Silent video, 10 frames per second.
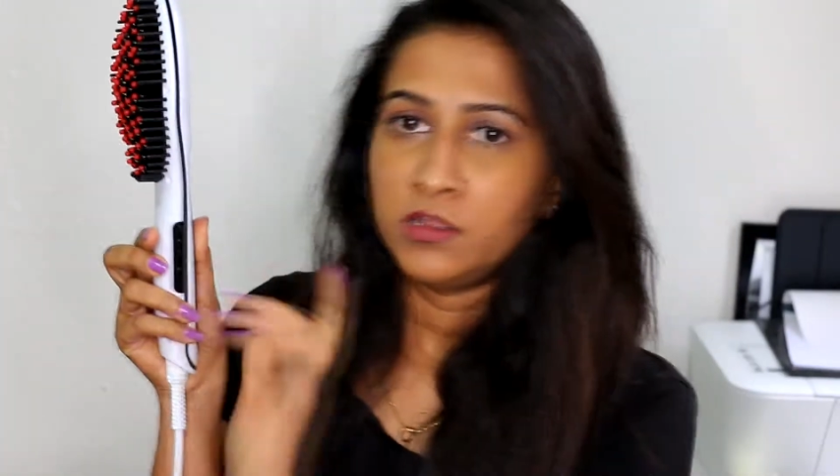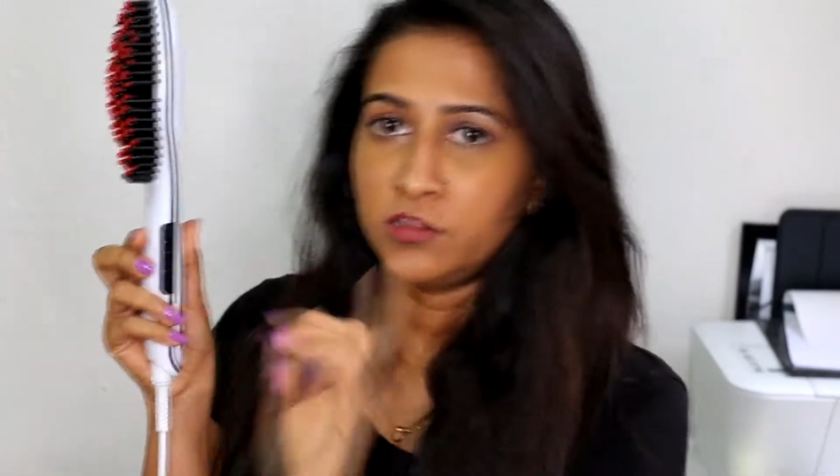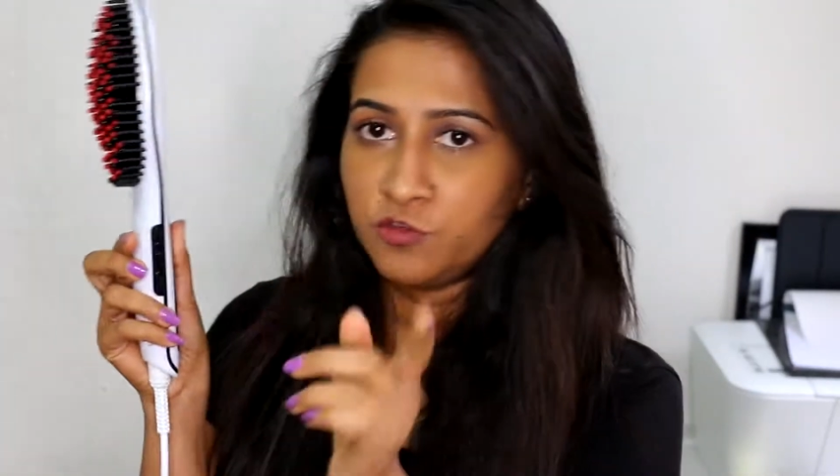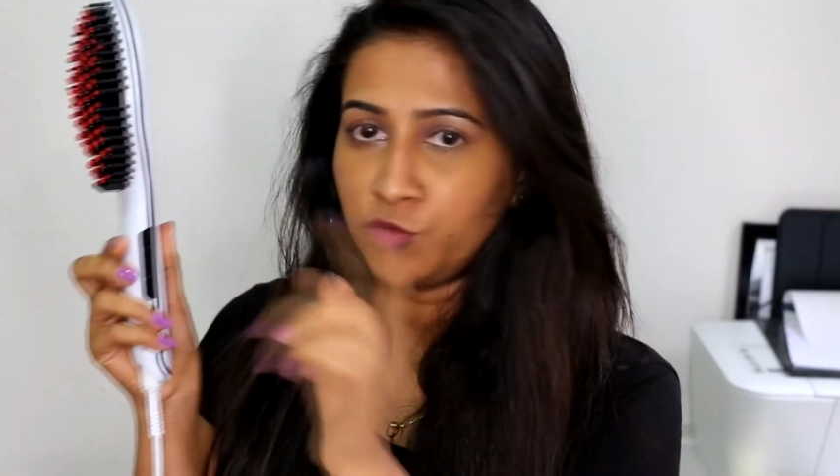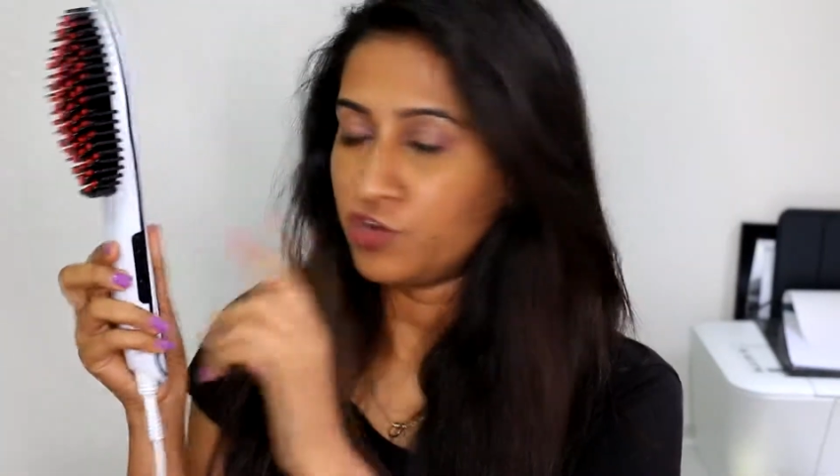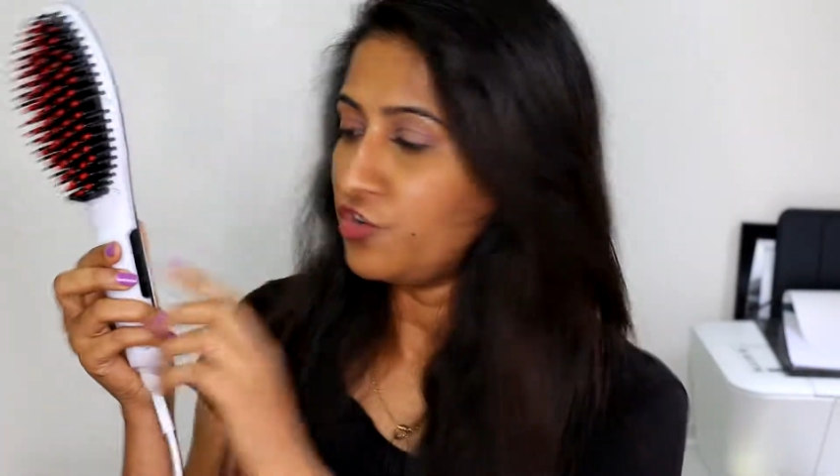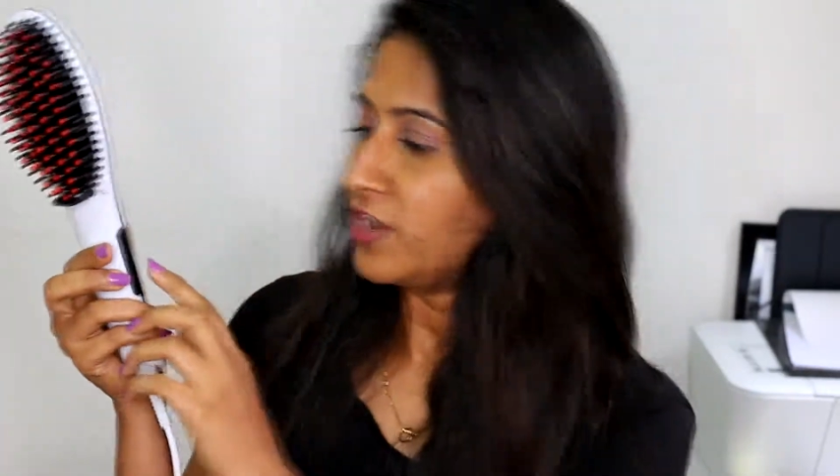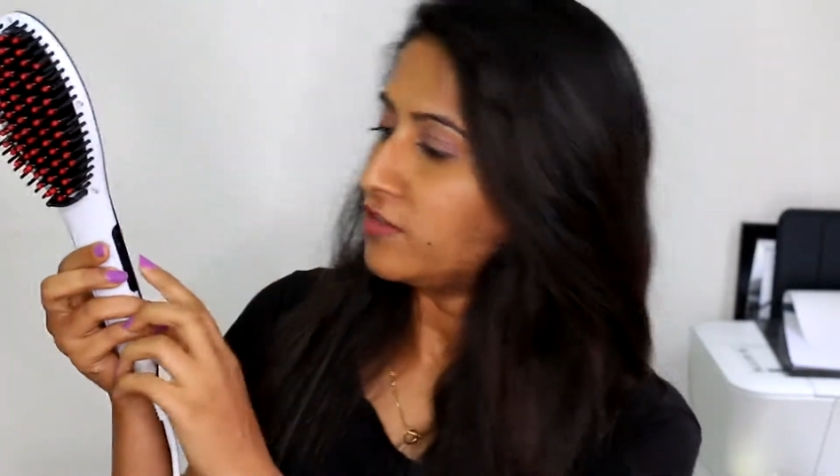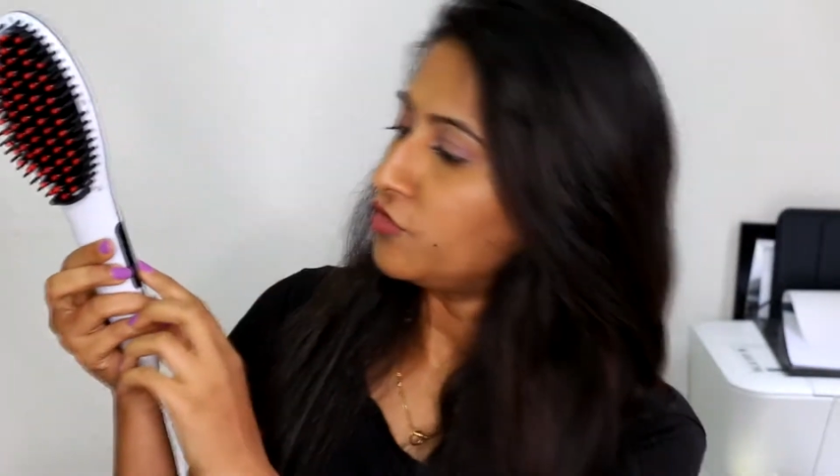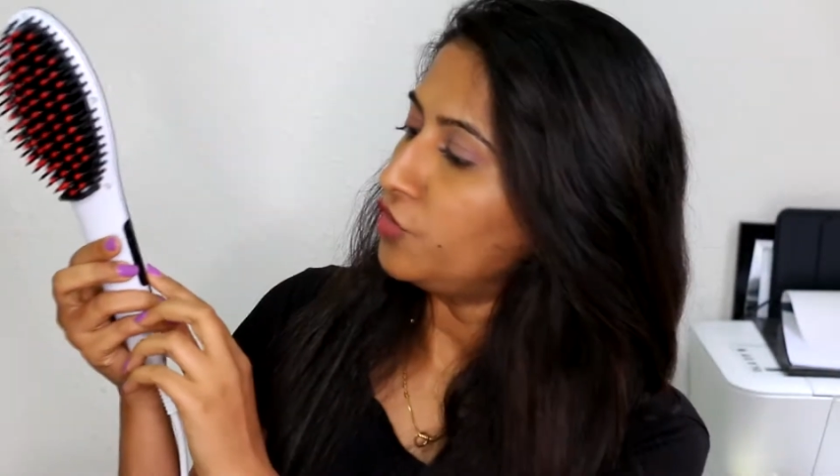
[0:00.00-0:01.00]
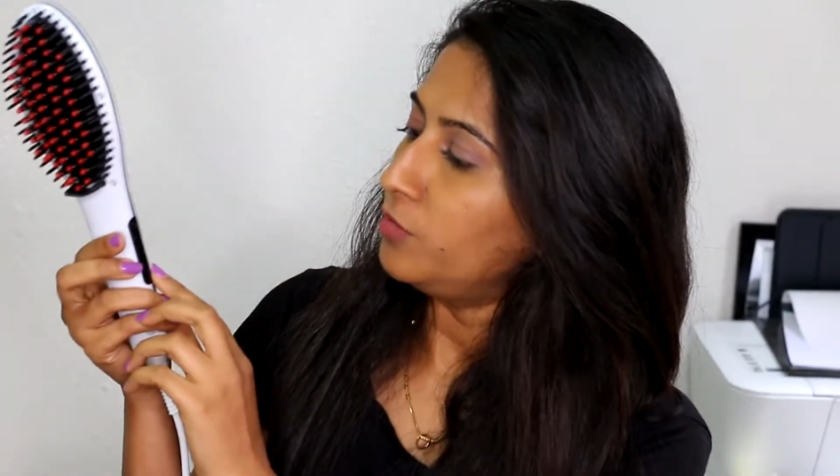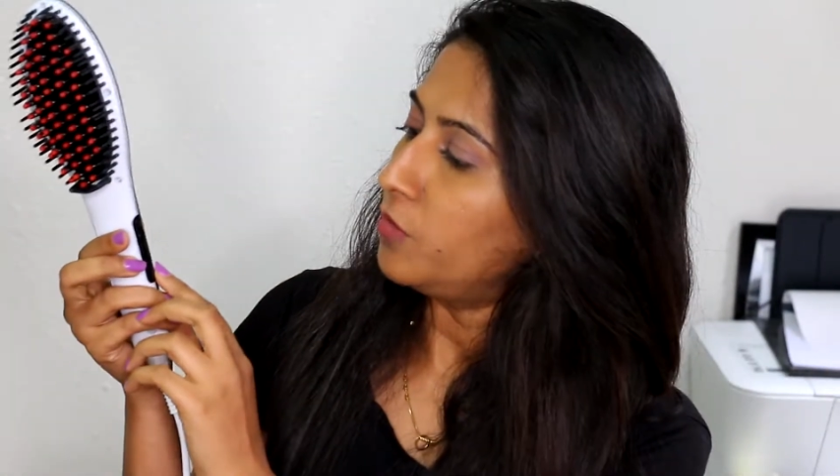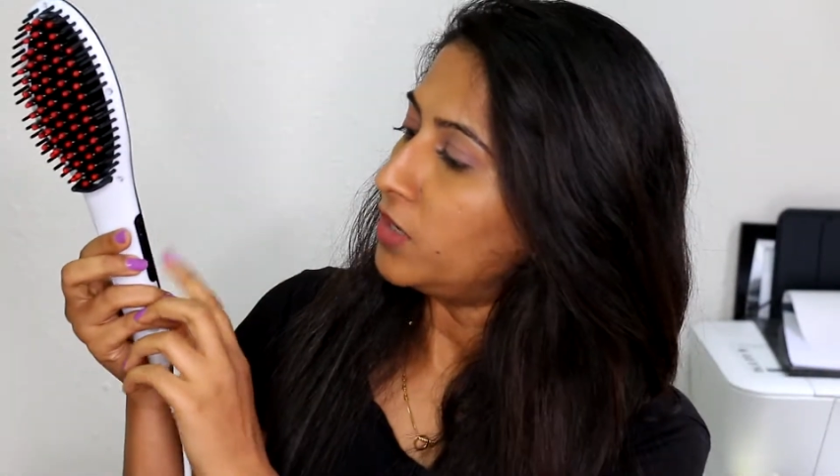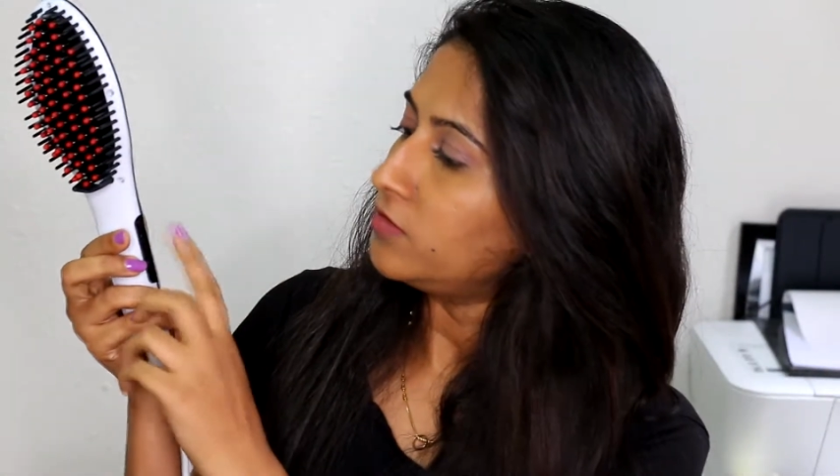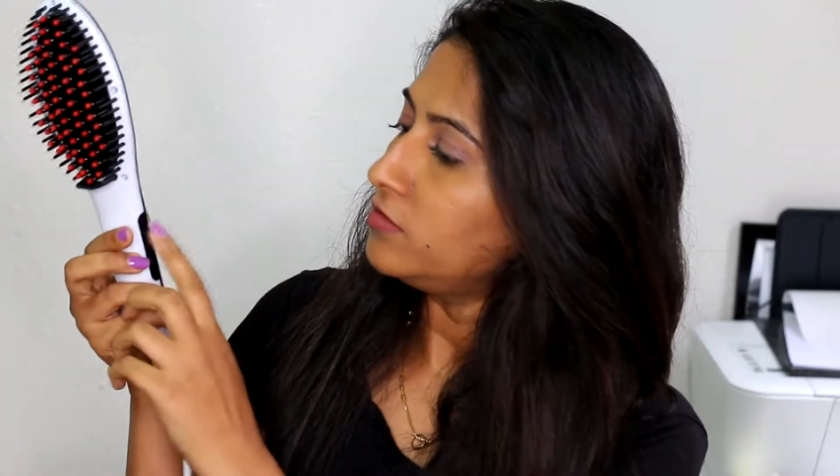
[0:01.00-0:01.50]
This brush has three
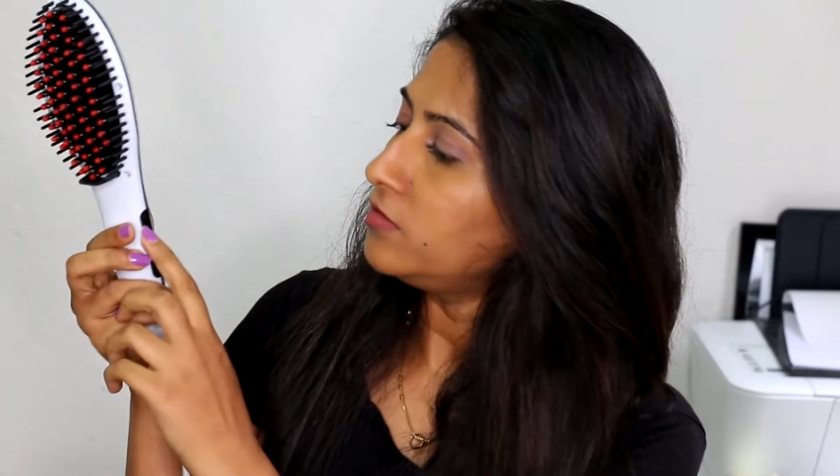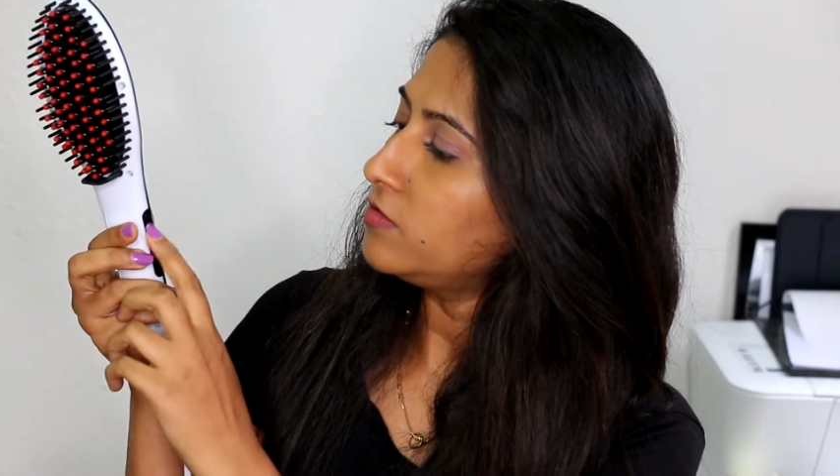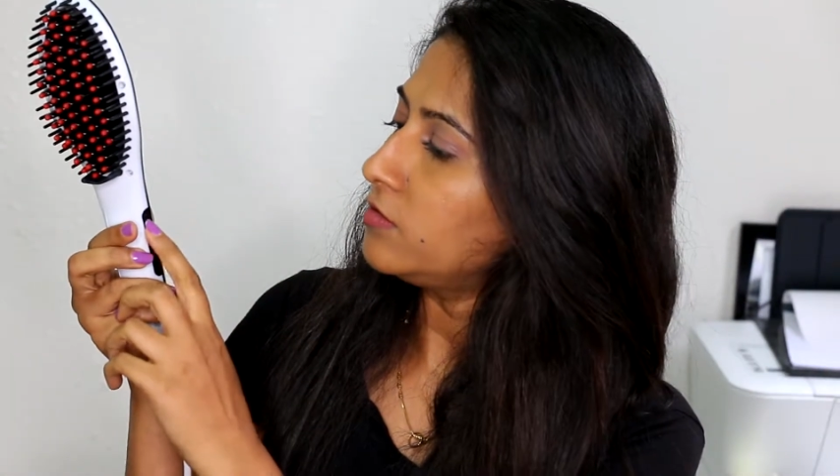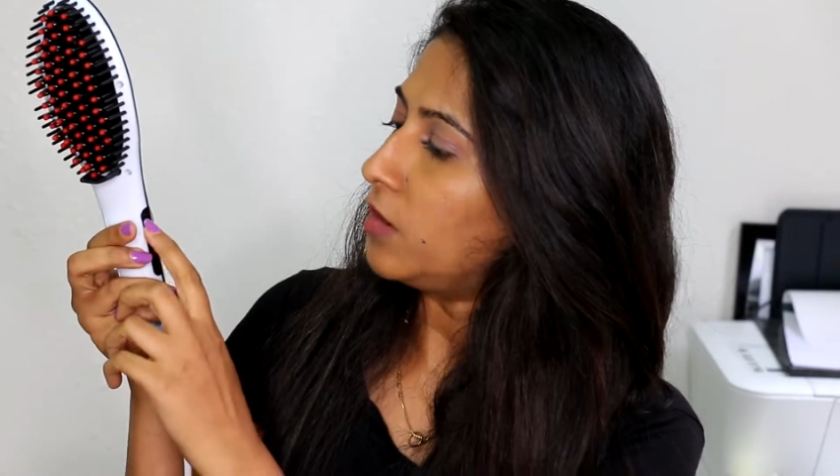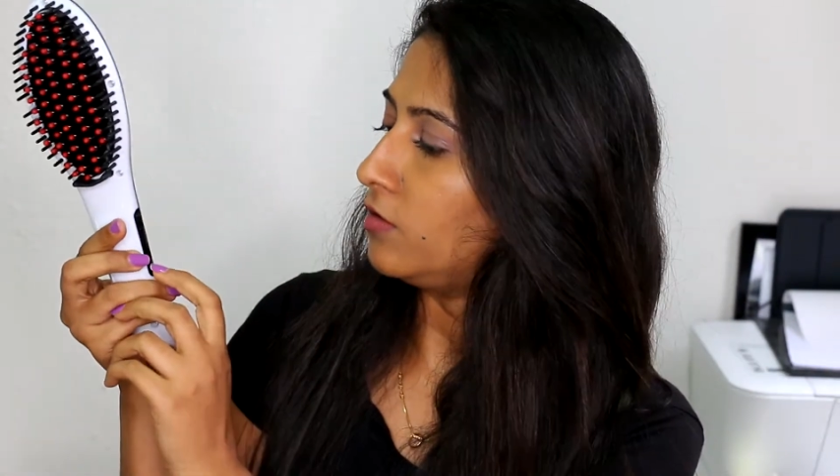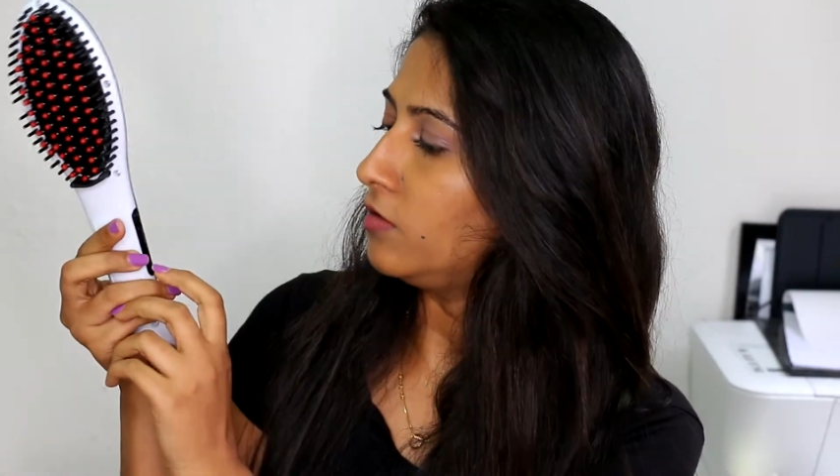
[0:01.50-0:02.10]
buttons.